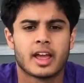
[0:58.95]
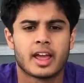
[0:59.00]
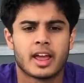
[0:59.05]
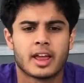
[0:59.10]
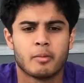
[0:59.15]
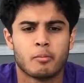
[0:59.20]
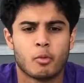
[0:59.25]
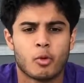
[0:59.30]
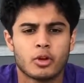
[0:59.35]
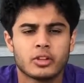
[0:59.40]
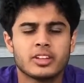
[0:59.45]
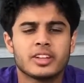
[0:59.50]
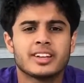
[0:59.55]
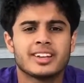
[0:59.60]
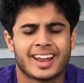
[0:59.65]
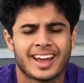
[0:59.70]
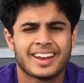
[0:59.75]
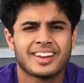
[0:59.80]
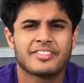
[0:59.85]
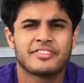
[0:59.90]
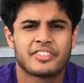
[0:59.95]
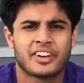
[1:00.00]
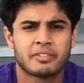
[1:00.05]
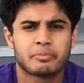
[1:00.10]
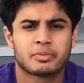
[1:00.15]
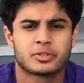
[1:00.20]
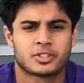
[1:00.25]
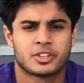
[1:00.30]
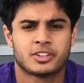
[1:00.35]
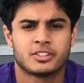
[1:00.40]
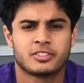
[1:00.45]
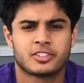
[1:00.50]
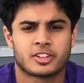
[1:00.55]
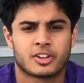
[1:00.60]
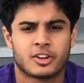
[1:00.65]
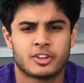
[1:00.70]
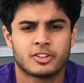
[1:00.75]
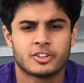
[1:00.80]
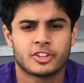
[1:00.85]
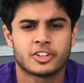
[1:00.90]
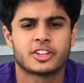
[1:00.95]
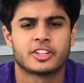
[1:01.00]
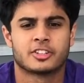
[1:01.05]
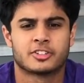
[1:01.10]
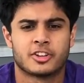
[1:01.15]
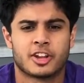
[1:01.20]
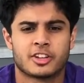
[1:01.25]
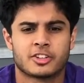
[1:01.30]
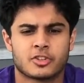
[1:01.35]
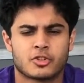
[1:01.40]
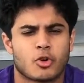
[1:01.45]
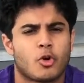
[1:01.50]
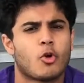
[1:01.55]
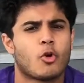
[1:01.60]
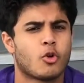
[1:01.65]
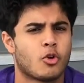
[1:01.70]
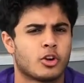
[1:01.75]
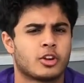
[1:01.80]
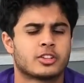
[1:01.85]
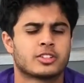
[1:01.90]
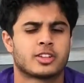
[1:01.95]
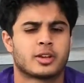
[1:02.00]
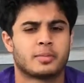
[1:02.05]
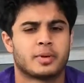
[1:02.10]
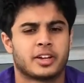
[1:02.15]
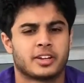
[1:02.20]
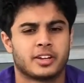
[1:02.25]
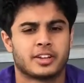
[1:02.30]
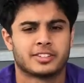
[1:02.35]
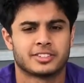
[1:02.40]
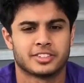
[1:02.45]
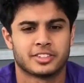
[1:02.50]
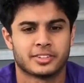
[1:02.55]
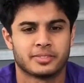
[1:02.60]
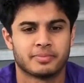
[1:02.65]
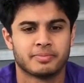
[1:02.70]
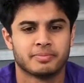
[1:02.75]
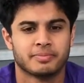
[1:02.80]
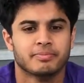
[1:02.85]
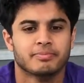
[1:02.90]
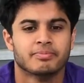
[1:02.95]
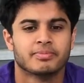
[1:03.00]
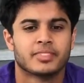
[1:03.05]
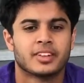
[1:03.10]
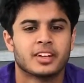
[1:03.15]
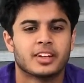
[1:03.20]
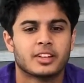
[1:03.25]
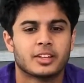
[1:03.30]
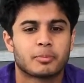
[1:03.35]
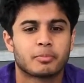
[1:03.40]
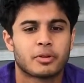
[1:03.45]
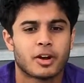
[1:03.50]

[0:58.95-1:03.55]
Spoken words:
and more than 95% of the country is desert or semi-desert. The